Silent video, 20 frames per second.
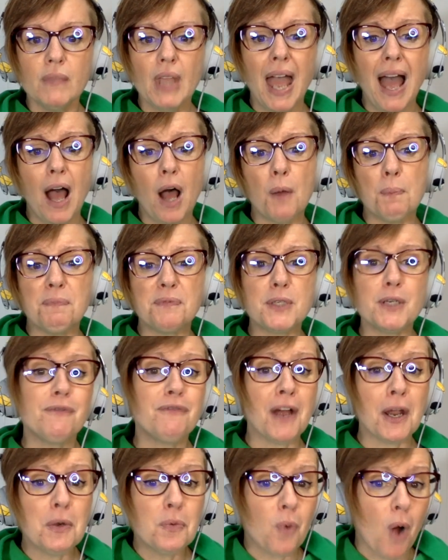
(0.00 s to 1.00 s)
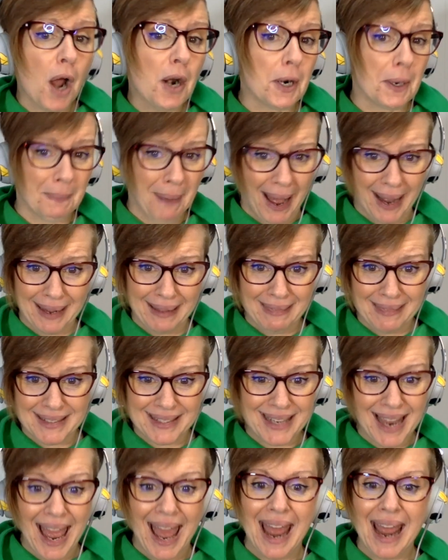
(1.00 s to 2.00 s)
help to find water back in the
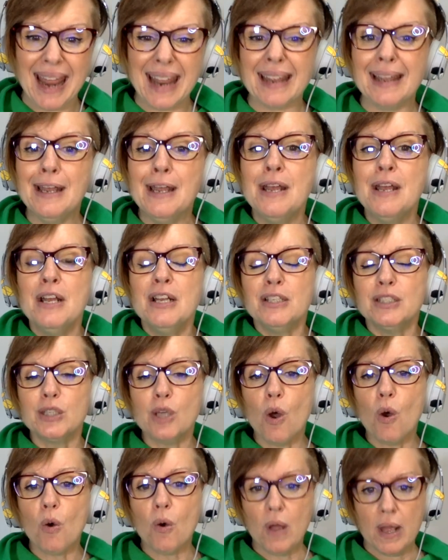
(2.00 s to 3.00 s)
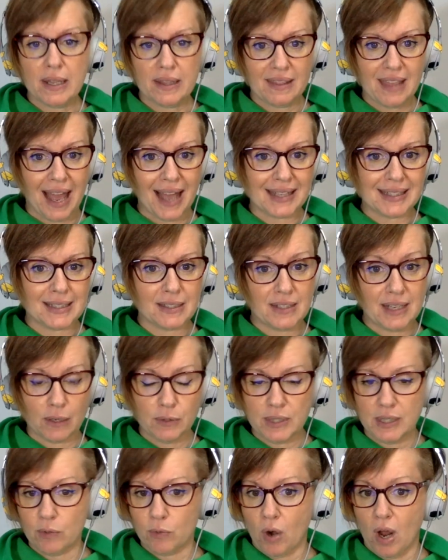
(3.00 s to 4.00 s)
day. So that's
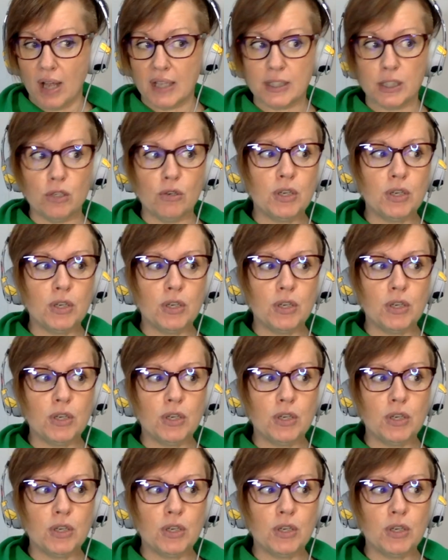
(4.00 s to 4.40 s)
dowsing rods. You